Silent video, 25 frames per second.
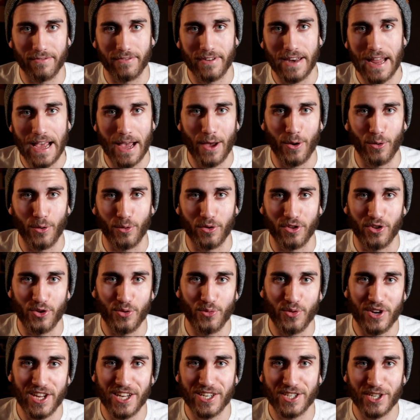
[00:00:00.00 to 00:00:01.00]
Now, you
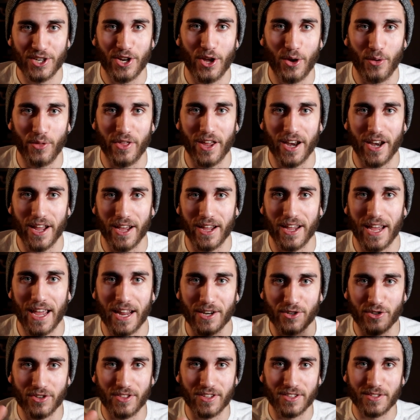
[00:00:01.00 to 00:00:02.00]
need to know that I
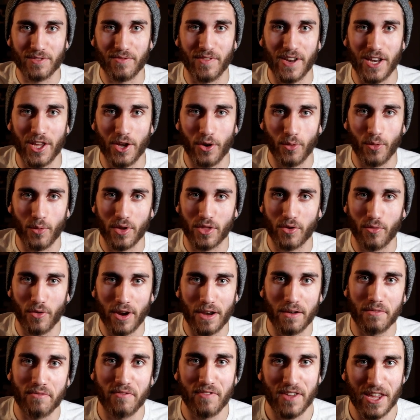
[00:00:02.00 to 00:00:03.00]
enter this video with
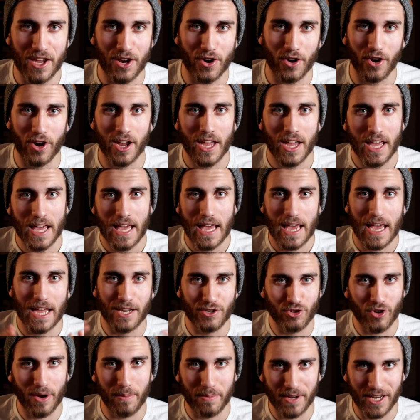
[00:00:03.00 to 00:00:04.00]
great fear and
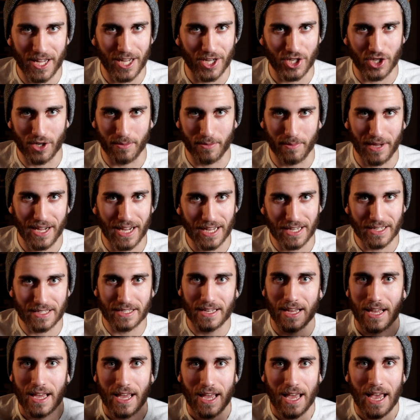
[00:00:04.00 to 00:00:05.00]
trepidation because,
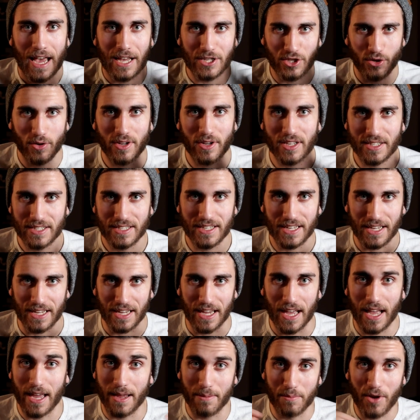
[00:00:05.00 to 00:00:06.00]
as you can see,
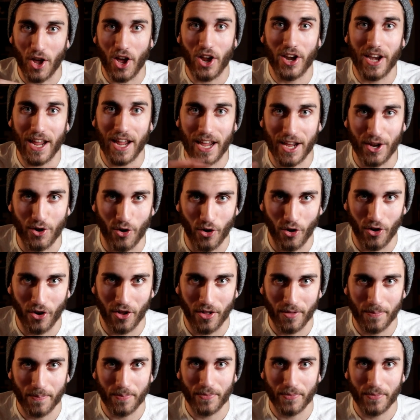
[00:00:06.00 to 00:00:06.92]
I am not a girl.